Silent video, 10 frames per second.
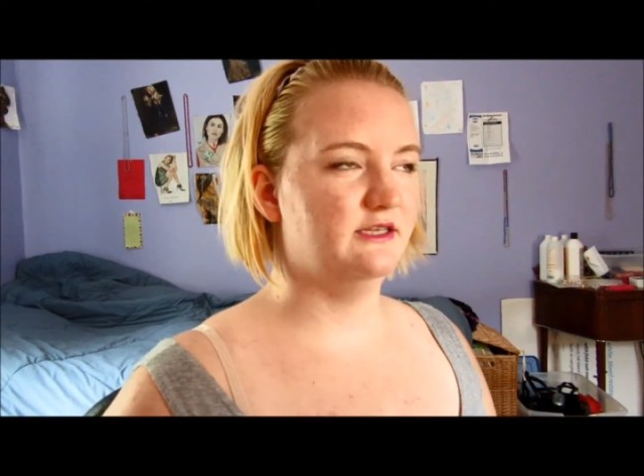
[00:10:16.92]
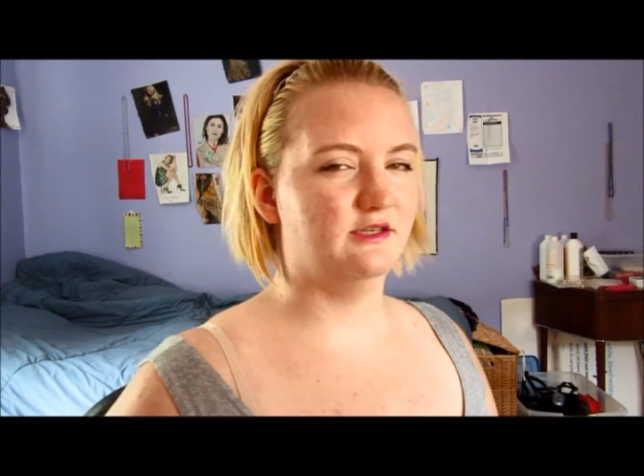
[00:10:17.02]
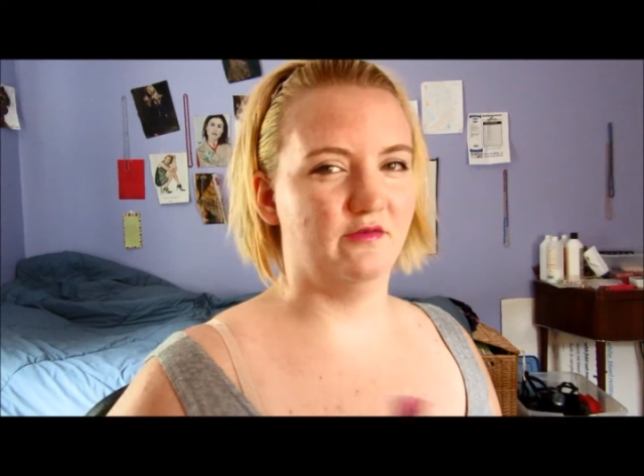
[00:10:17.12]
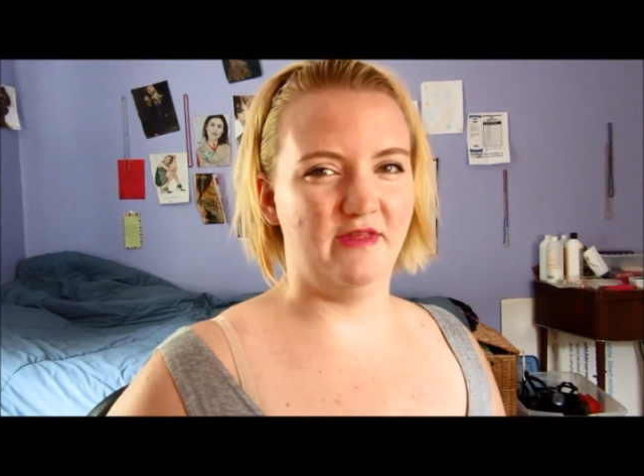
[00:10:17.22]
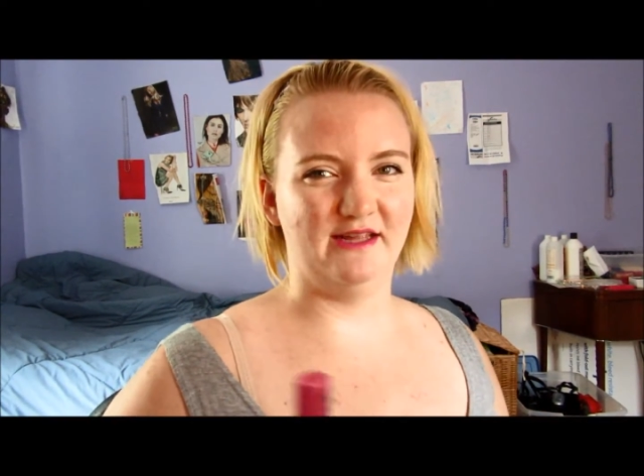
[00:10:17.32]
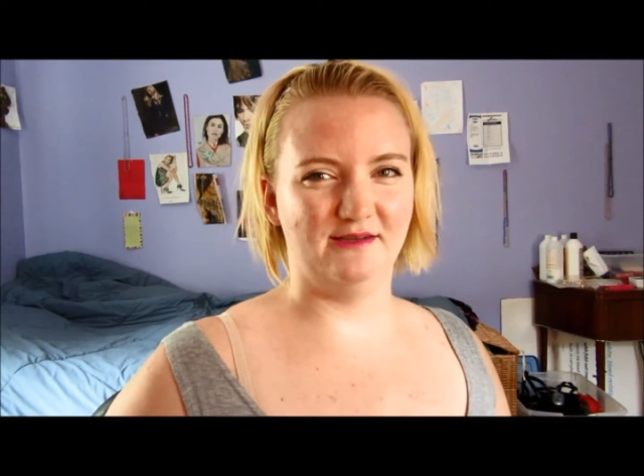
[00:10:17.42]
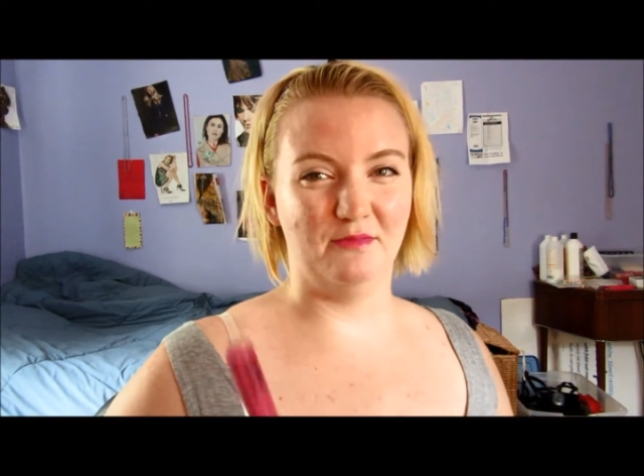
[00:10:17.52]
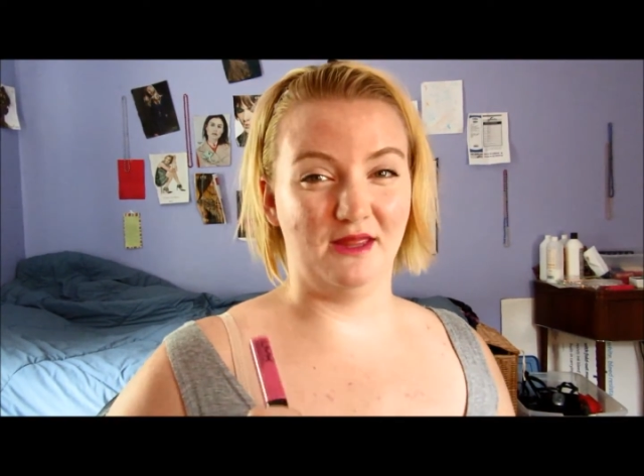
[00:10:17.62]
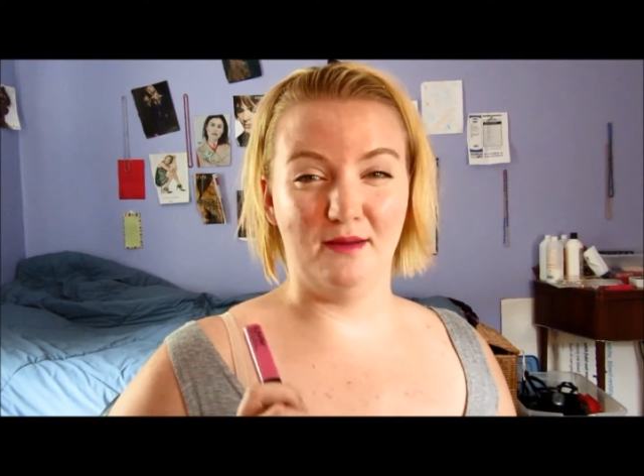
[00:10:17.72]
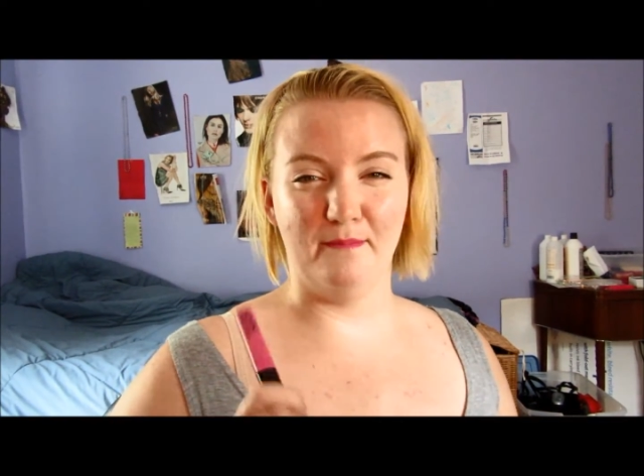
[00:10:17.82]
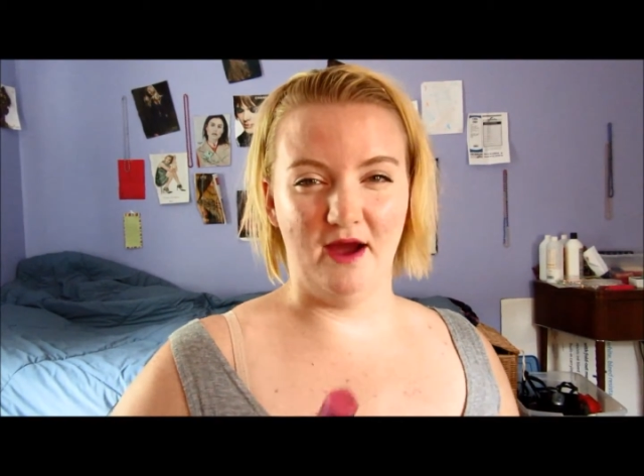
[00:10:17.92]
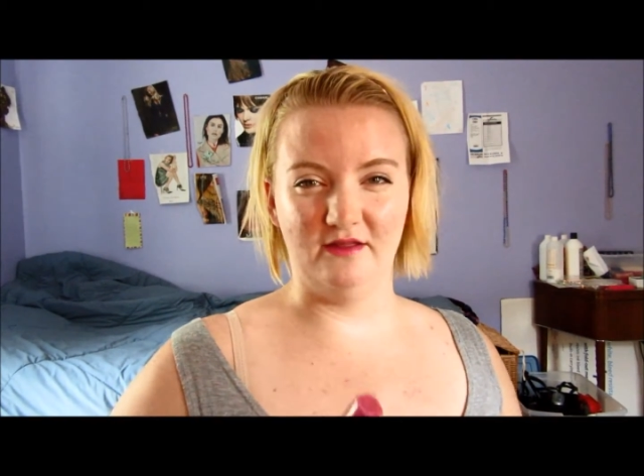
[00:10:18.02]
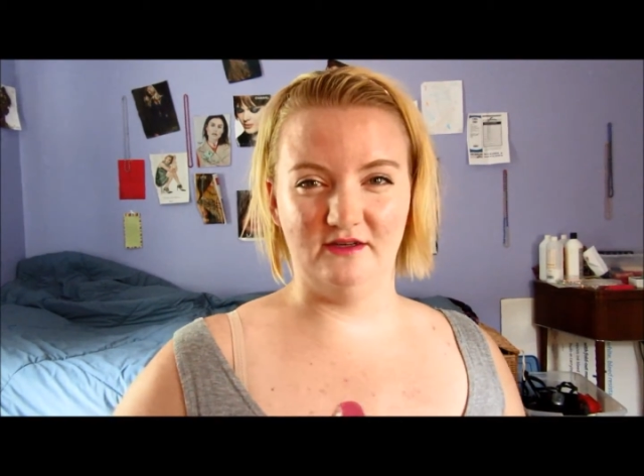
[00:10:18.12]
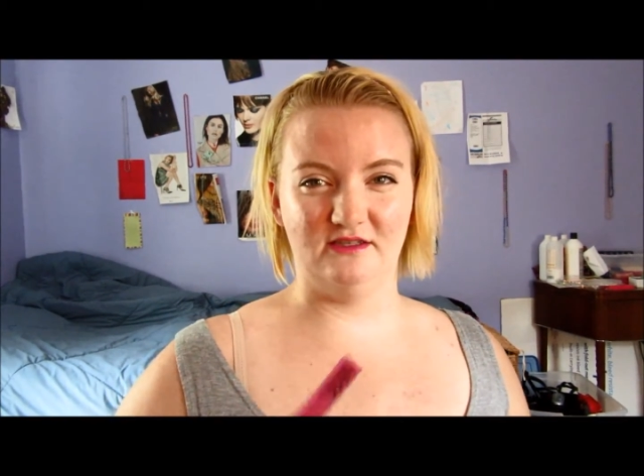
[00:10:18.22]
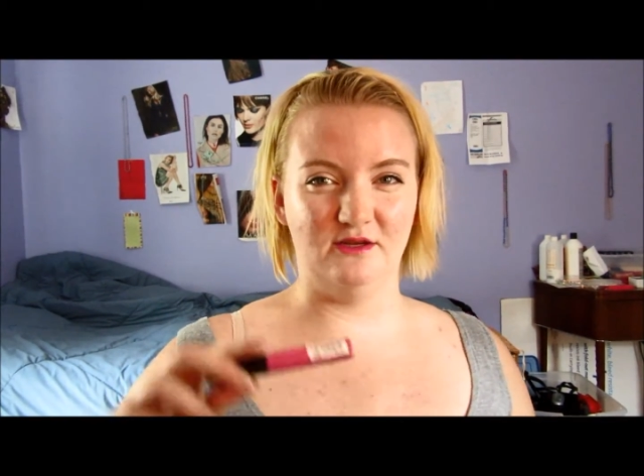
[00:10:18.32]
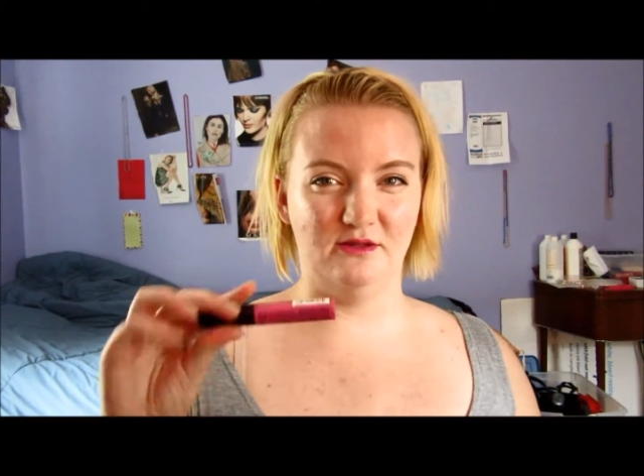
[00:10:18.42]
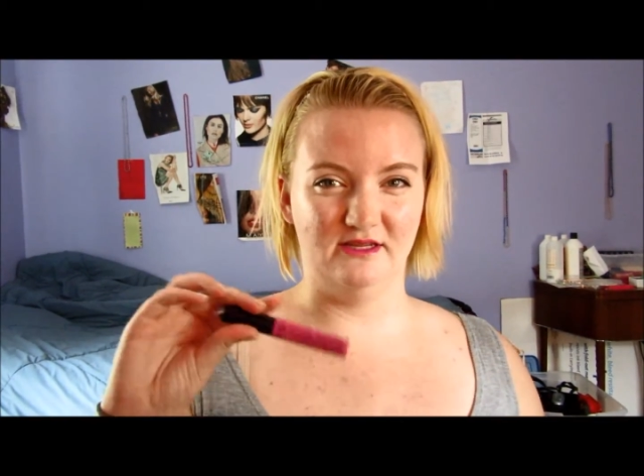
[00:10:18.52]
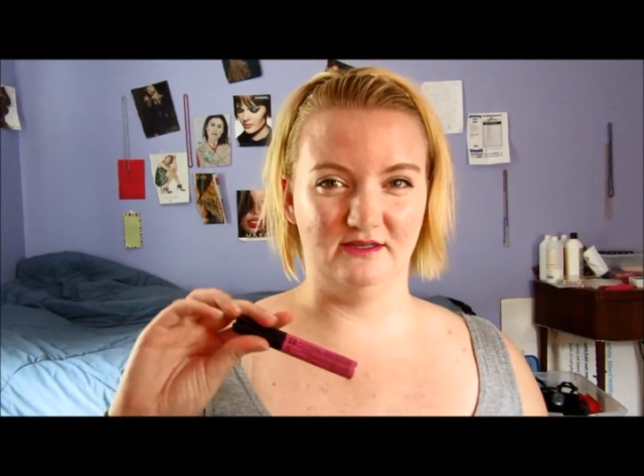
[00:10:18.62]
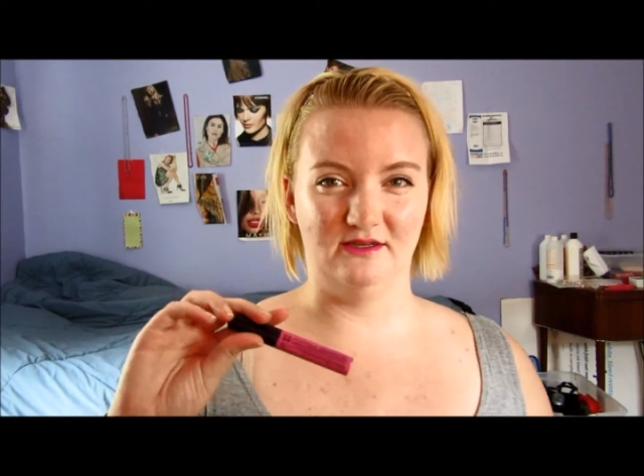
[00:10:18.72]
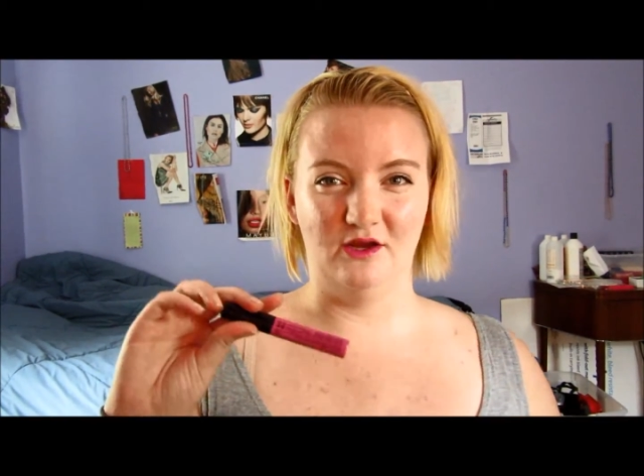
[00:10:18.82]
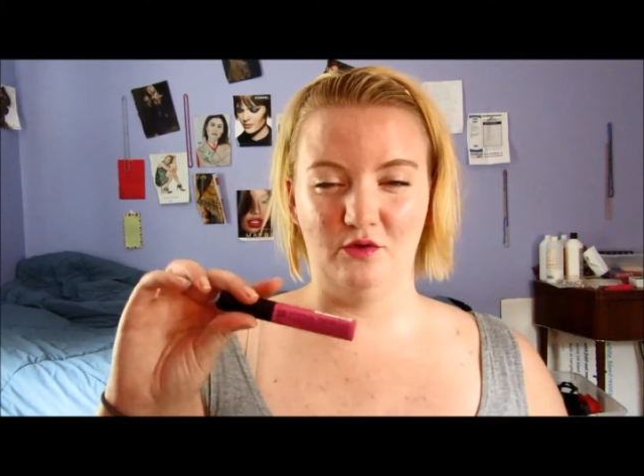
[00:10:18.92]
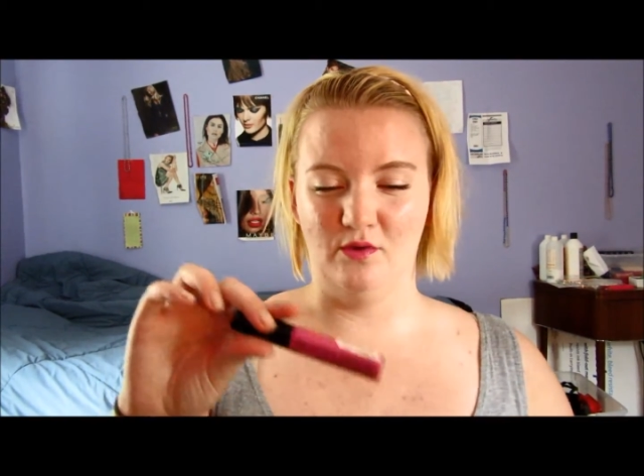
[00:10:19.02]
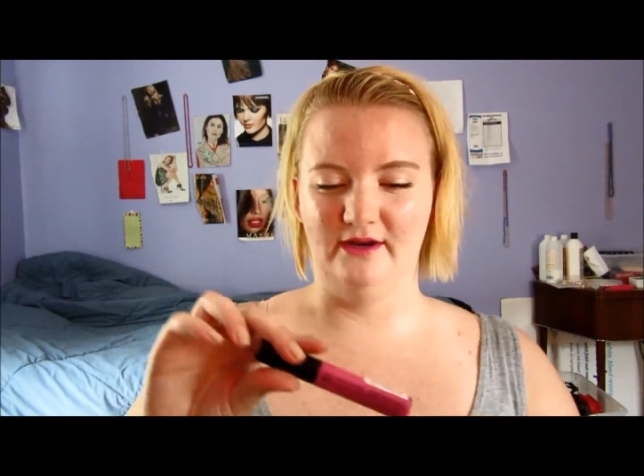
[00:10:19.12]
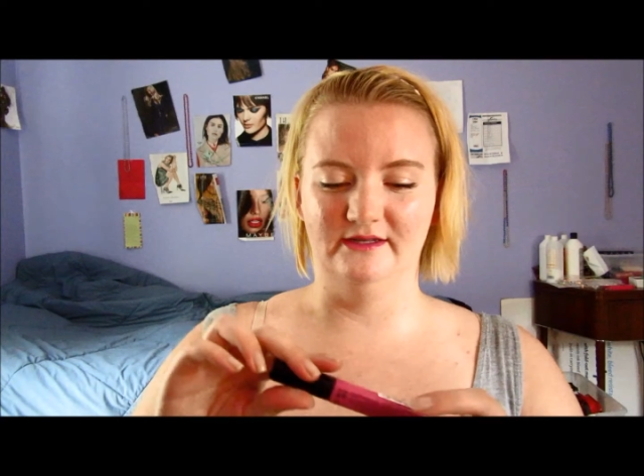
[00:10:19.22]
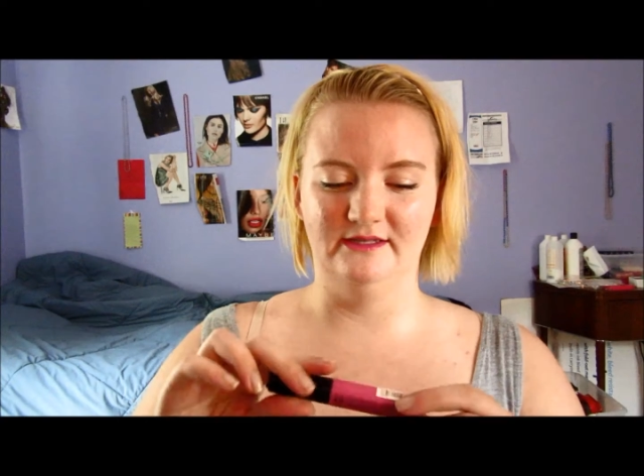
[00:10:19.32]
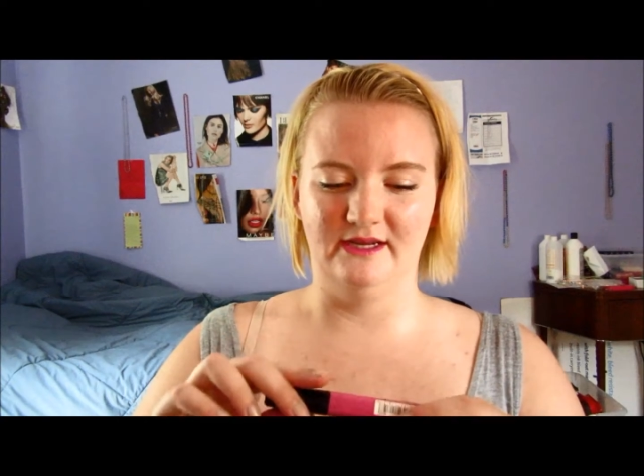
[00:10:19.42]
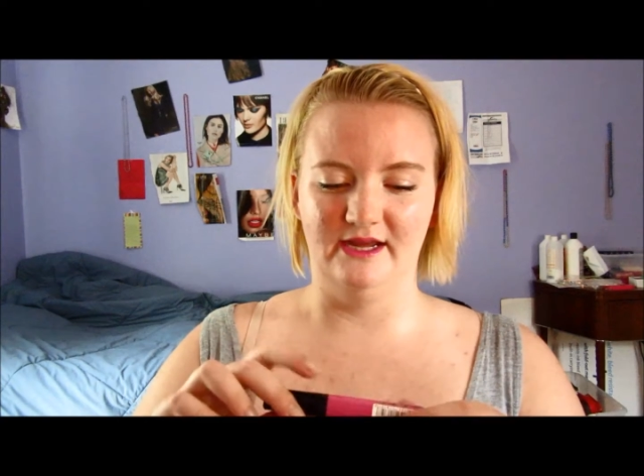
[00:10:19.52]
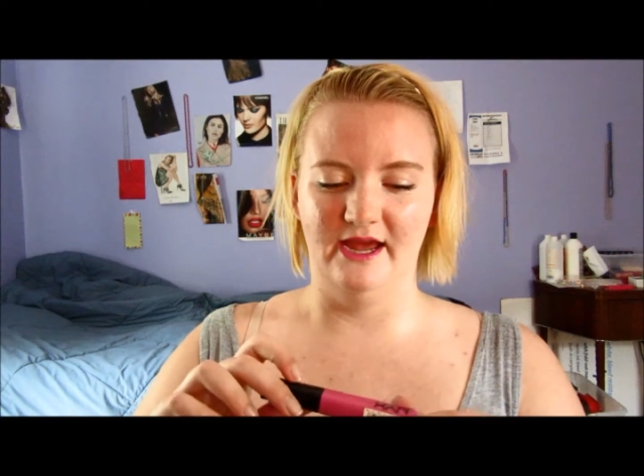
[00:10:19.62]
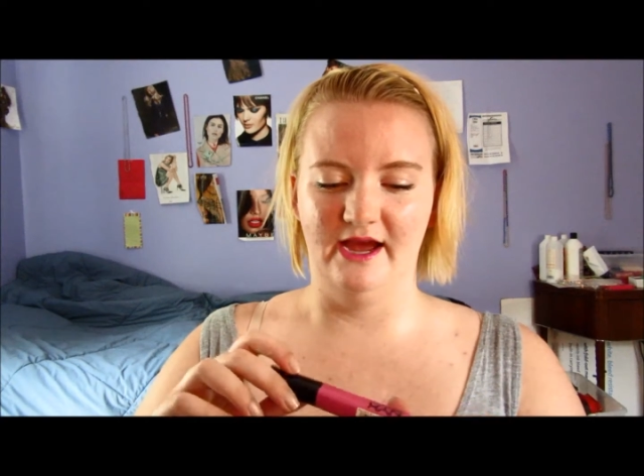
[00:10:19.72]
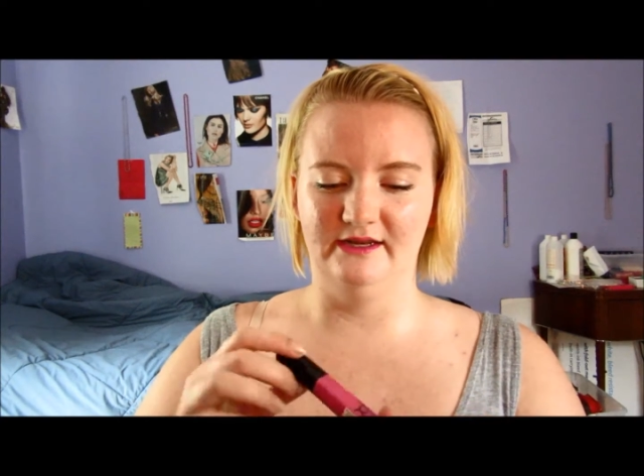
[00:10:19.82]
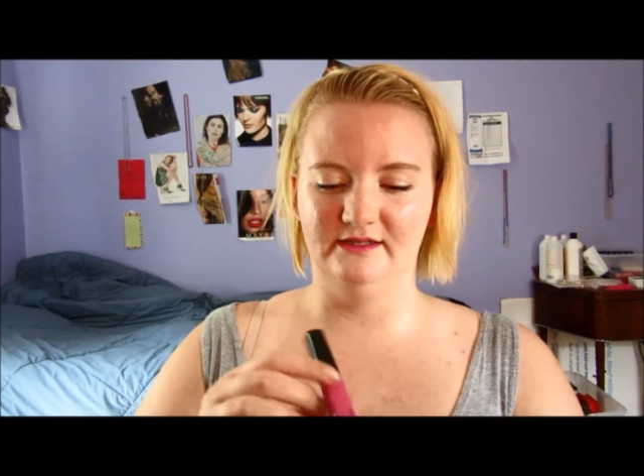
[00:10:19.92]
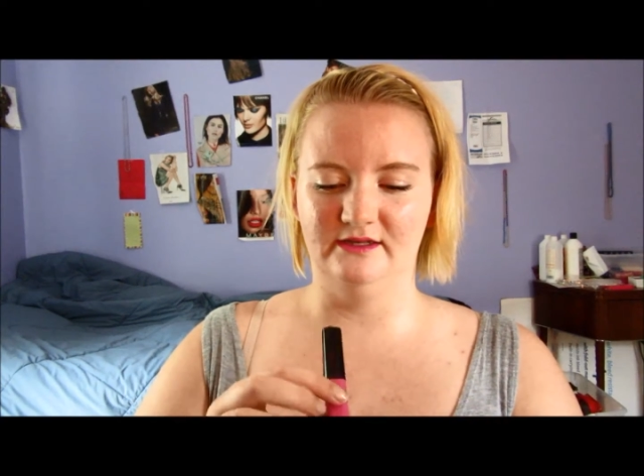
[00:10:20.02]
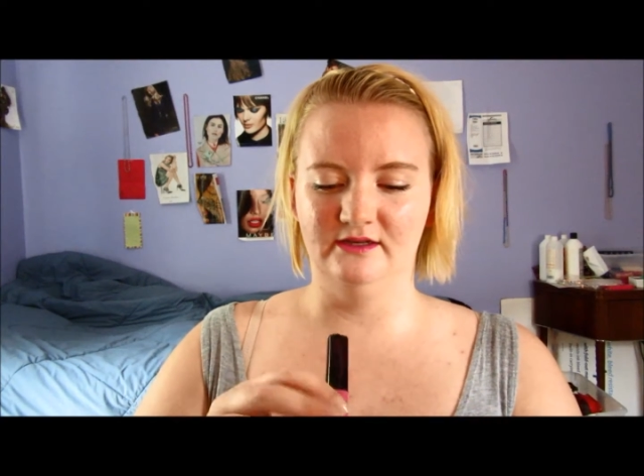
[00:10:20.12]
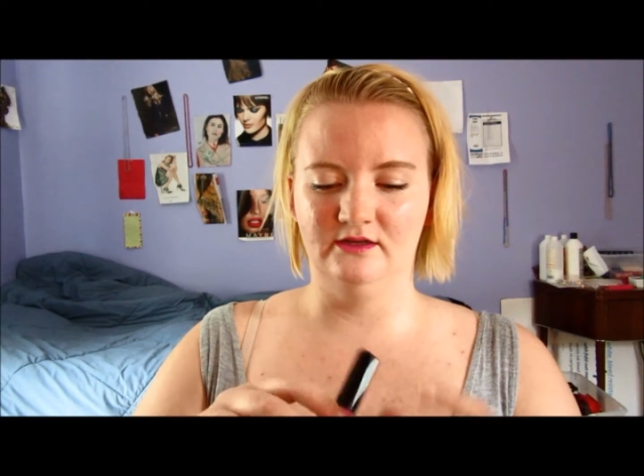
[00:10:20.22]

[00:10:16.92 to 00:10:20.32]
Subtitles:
So if that's something that bothers you, this is a good one to get.